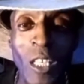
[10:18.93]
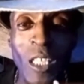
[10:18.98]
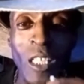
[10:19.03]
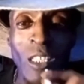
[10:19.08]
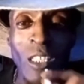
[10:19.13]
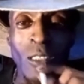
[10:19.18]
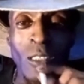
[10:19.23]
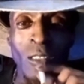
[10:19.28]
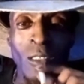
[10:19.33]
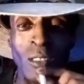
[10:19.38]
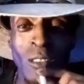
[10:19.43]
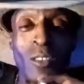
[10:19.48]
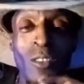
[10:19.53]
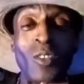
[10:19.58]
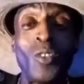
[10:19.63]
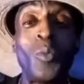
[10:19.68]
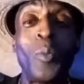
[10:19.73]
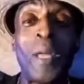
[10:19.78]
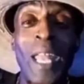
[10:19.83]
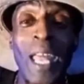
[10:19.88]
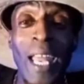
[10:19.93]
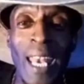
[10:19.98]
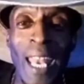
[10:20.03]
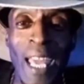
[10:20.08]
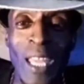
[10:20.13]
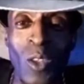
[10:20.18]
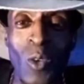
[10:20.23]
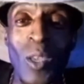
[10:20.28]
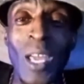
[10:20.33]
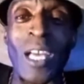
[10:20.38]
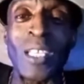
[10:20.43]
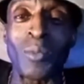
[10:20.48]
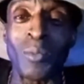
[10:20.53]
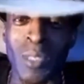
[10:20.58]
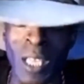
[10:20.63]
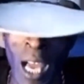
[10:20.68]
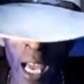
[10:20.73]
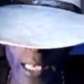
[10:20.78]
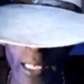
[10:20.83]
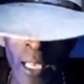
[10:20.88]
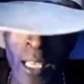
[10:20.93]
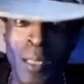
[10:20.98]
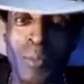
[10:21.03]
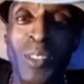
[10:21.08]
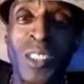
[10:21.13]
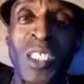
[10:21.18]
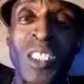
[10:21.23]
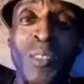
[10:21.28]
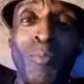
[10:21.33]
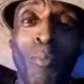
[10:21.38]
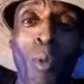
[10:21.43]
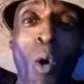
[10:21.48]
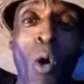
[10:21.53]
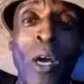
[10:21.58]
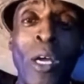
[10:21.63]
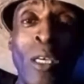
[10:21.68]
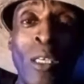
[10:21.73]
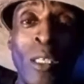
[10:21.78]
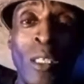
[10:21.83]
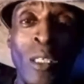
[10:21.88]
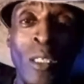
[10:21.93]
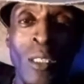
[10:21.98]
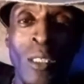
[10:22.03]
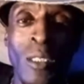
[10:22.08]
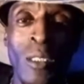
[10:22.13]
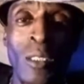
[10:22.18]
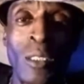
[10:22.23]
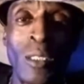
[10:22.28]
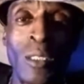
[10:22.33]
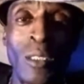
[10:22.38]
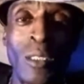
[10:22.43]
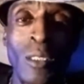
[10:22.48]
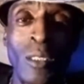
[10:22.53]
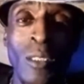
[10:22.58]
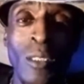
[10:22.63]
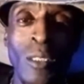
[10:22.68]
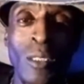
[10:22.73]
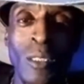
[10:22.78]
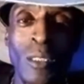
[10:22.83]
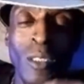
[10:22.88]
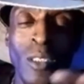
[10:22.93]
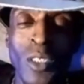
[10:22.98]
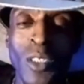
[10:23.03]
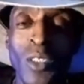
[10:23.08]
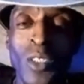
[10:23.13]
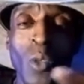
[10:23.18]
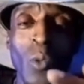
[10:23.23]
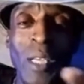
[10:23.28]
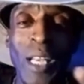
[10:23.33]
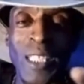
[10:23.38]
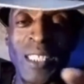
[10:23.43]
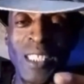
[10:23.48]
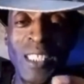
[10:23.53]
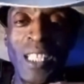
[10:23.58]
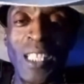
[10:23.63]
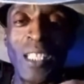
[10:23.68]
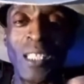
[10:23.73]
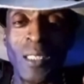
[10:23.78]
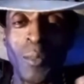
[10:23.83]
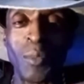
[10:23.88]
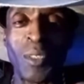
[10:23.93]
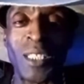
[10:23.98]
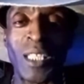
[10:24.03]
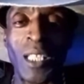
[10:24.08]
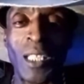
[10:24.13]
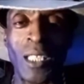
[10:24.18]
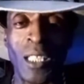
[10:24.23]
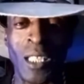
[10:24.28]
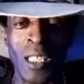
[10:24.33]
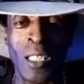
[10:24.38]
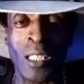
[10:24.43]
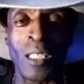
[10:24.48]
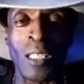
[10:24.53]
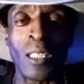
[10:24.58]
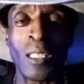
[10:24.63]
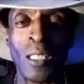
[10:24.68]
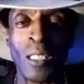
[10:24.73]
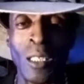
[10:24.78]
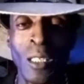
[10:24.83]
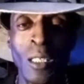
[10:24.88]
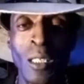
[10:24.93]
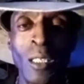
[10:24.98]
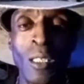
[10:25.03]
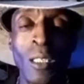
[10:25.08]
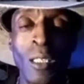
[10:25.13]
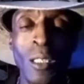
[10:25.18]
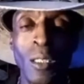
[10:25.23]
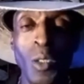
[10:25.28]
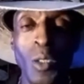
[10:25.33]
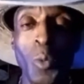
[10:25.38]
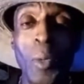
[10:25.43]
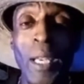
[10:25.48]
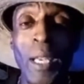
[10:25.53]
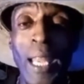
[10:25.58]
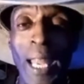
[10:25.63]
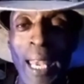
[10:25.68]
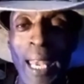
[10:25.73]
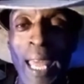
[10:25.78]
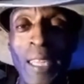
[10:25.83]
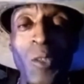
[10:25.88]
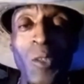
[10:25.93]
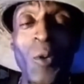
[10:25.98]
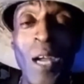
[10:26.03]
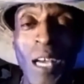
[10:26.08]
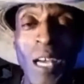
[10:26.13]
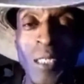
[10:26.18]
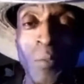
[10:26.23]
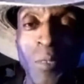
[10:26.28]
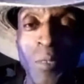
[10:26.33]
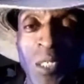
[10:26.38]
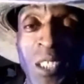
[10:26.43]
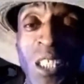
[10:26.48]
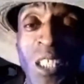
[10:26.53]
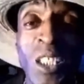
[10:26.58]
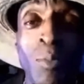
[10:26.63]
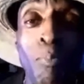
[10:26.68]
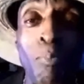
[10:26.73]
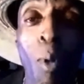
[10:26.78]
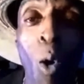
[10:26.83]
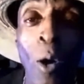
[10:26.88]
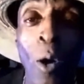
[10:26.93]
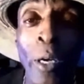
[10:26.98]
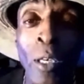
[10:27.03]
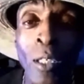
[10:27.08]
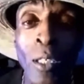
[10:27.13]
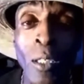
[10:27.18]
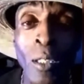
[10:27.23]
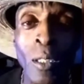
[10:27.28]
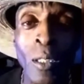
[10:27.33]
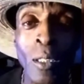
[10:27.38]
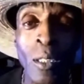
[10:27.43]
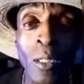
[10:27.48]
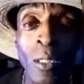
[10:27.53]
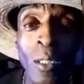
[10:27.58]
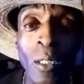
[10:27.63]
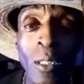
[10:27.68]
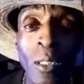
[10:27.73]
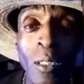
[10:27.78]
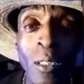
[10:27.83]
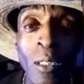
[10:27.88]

either. You better act like you got some guys, boy. You hear what I said? Let me say it again. You better act like you got some sense, boy. Boy.